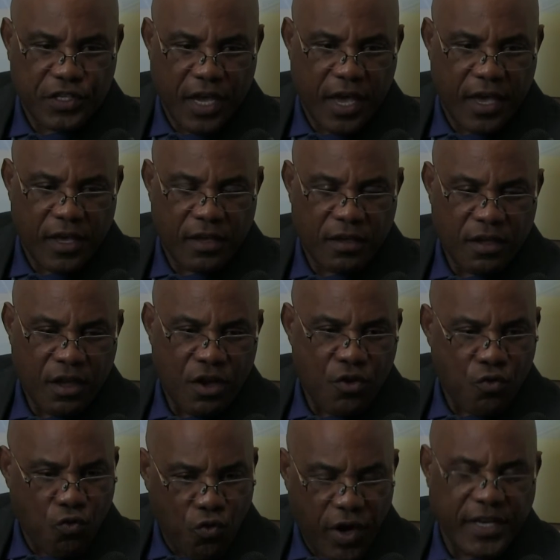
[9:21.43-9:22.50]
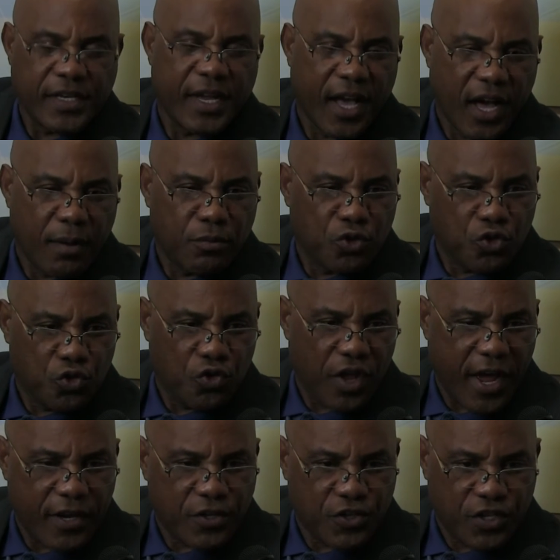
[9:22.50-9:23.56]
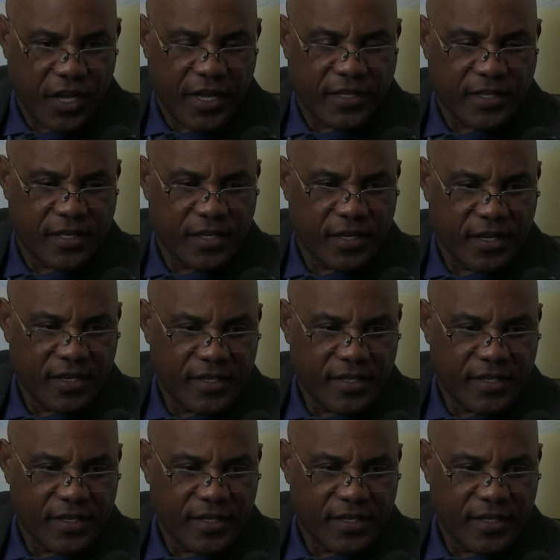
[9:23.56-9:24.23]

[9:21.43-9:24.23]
saying when they come to United States,